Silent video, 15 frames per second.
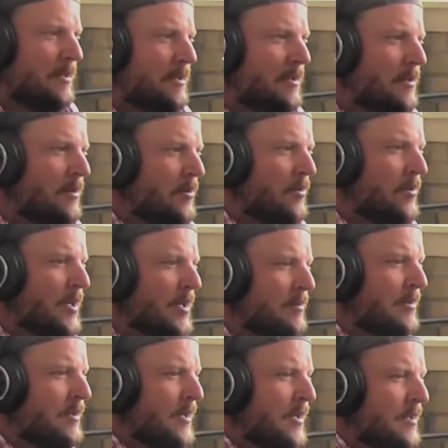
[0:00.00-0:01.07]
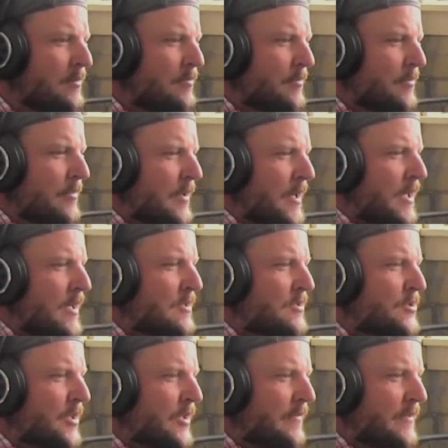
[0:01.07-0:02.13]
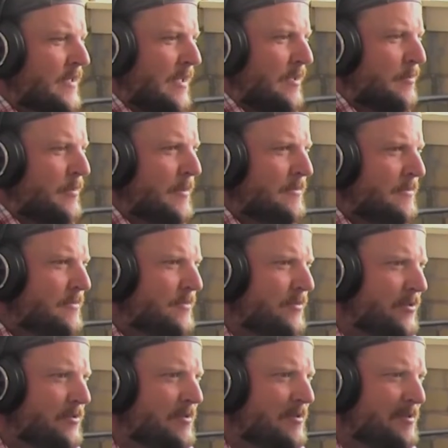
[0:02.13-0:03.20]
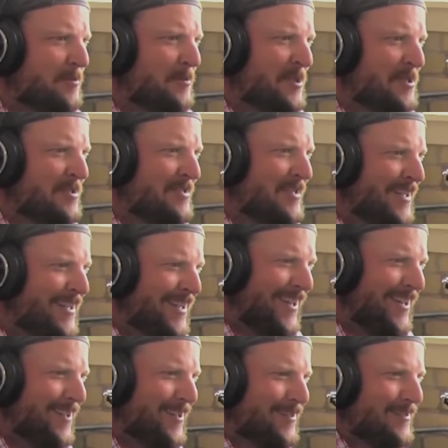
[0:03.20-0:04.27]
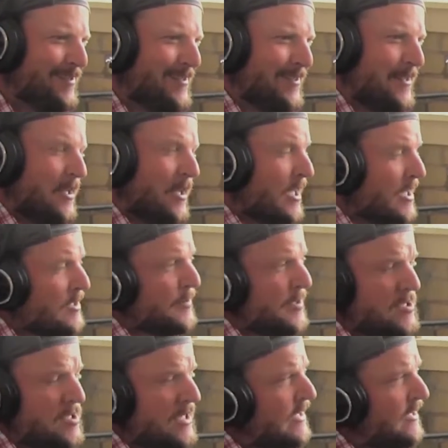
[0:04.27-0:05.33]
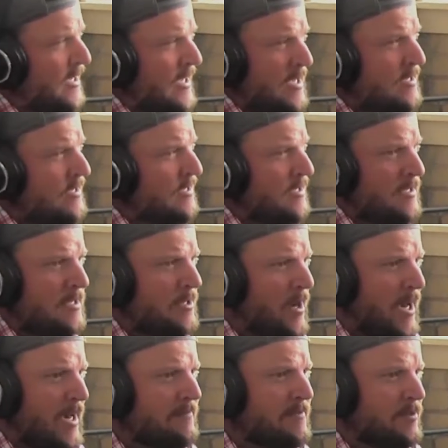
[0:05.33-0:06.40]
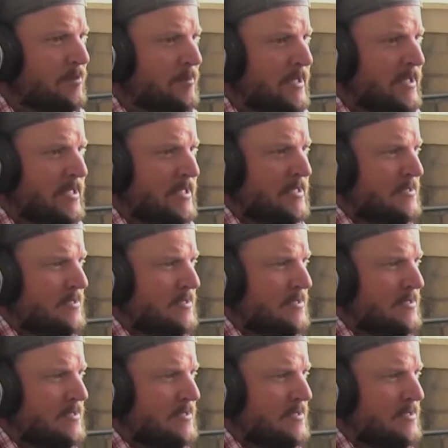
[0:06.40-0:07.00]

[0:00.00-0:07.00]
No, I I I shove it down people's throats as much as I can. Yeah. Especially in Canada, you have to because.